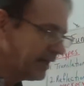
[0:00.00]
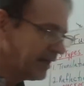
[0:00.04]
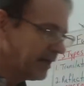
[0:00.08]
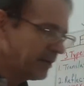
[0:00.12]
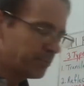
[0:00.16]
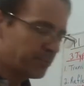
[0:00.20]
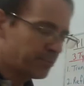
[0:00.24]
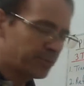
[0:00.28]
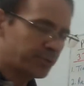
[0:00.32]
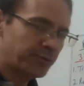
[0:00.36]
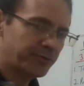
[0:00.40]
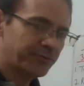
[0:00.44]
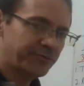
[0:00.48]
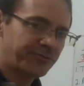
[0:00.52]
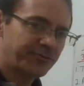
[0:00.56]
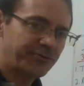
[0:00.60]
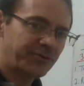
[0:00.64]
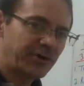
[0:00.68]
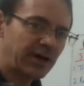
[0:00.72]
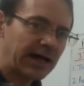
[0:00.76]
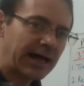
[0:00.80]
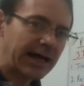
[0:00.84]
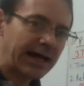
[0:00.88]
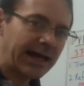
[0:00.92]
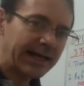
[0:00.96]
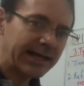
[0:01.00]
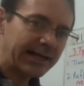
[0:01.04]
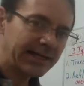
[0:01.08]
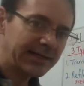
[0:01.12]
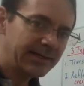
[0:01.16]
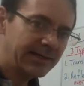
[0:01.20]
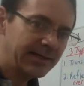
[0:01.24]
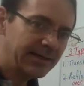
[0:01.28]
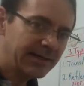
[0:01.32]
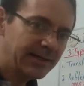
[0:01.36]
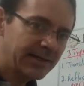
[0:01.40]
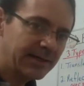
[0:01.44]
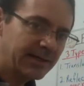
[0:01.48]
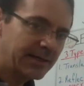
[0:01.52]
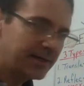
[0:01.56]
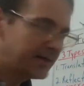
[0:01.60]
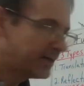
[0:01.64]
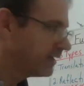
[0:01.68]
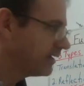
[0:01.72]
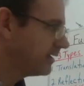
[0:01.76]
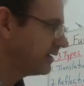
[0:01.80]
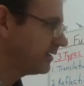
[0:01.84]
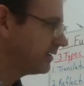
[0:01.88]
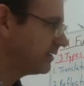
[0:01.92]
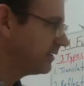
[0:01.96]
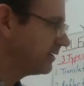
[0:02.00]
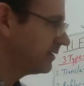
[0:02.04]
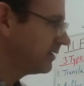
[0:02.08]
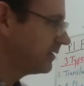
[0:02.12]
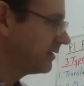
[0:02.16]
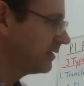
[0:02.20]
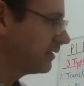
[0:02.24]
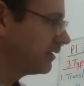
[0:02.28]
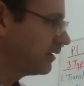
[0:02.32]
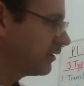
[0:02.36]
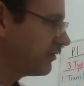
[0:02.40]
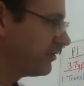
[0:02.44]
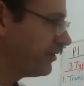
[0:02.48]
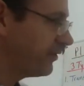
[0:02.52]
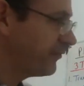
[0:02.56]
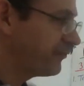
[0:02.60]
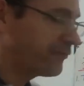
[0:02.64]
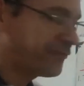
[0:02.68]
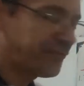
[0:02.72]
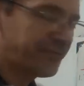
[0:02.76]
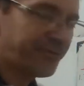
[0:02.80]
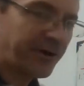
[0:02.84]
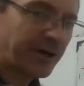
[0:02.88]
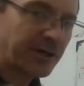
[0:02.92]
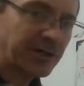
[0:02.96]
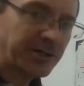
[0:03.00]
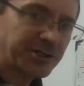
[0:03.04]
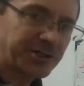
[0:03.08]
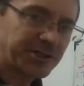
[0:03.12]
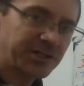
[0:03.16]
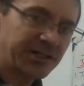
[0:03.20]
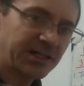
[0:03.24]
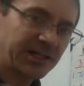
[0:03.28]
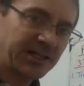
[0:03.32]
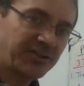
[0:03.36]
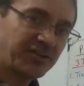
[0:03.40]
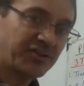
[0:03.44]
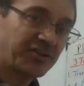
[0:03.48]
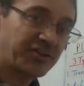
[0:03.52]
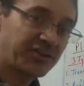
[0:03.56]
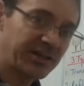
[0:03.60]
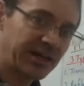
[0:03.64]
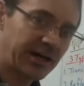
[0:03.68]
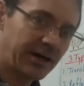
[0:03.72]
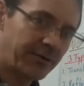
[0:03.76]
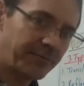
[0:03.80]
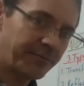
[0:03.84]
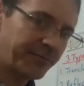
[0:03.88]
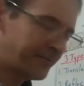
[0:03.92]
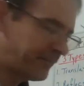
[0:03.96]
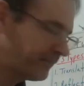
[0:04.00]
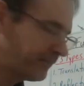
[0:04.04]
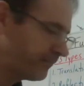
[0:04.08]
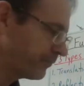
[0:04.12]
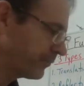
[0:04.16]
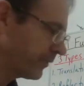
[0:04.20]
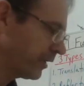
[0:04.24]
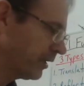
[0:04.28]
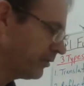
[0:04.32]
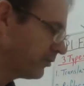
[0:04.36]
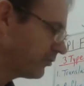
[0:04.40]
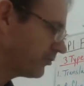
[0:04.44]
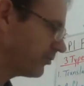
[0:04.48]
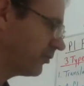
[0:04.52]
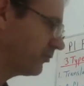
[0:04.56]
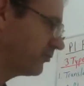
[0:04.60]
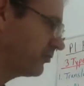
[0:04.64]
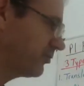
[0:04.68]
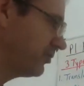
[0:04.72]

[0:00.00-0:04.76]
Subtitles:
provide the function itself. So to